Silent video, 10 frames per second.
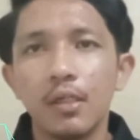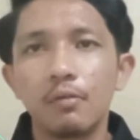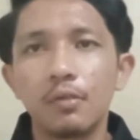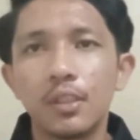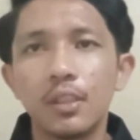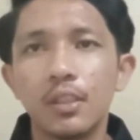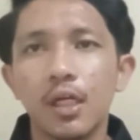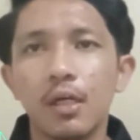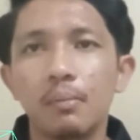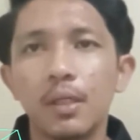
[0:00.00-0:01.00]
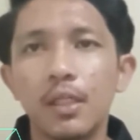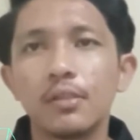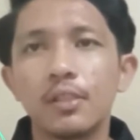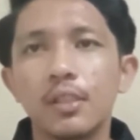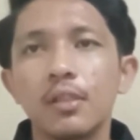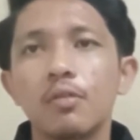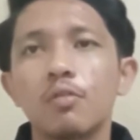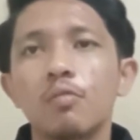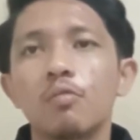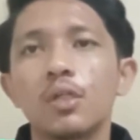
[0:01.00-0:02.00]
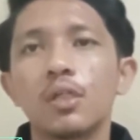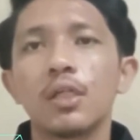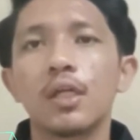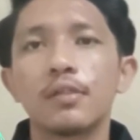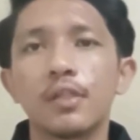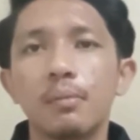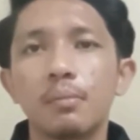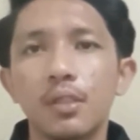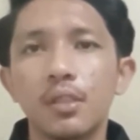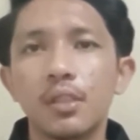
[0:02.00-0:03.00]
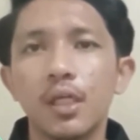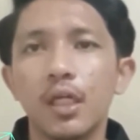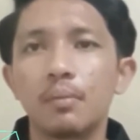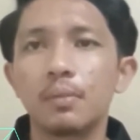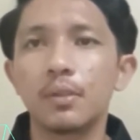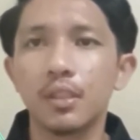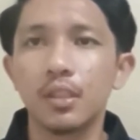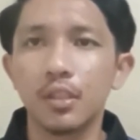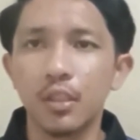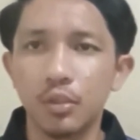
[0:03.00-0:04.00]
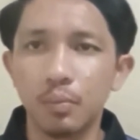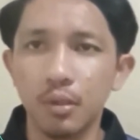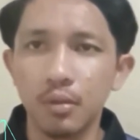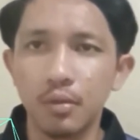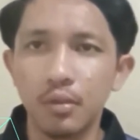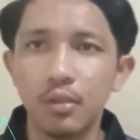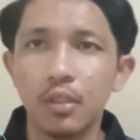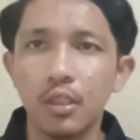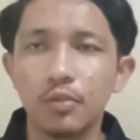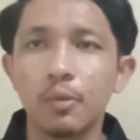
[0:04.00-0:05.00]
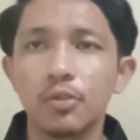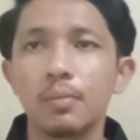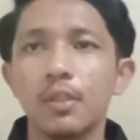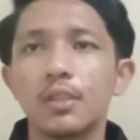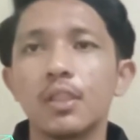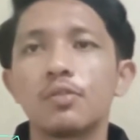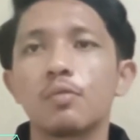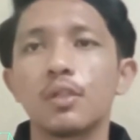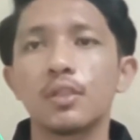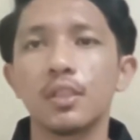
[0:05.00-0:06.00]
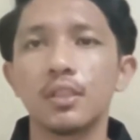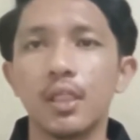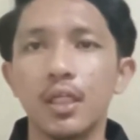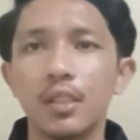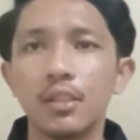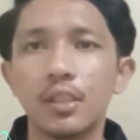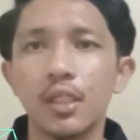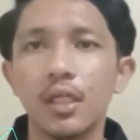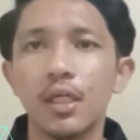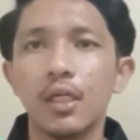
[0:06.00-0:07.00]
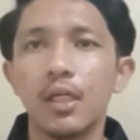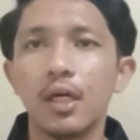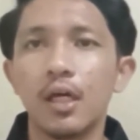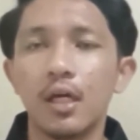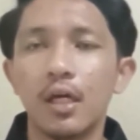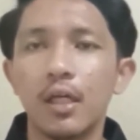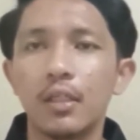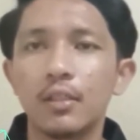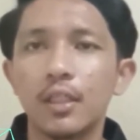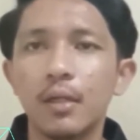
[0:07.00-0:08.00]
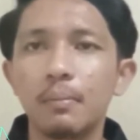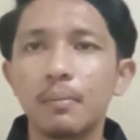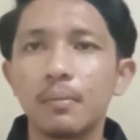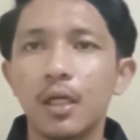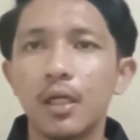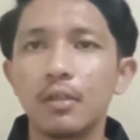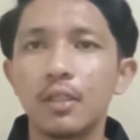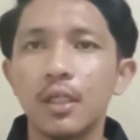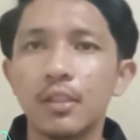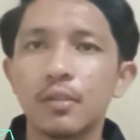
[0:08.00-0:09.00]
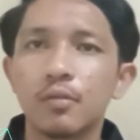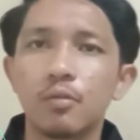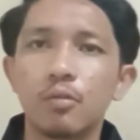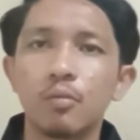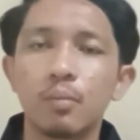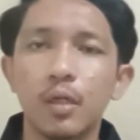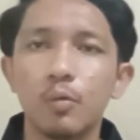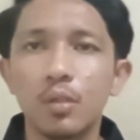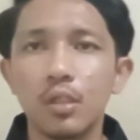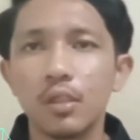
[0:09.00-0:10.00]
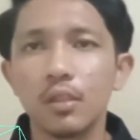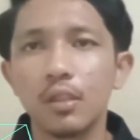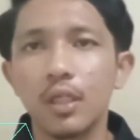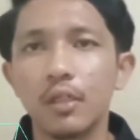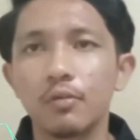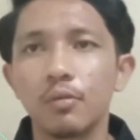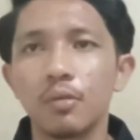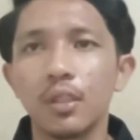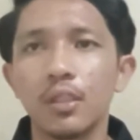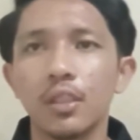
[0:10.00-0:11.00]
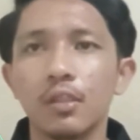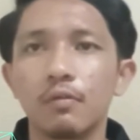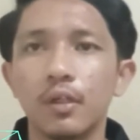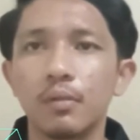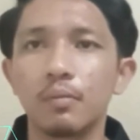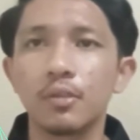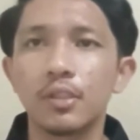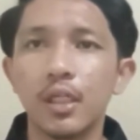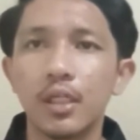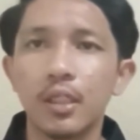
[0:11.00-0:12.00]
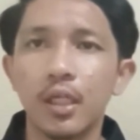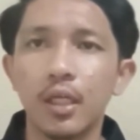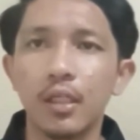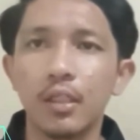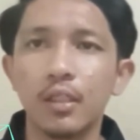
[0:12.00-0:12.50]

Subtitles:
which is balancing group work, assignment, and personal responsibilities was a challenge. At the time, I rushed through my work like during the final project, and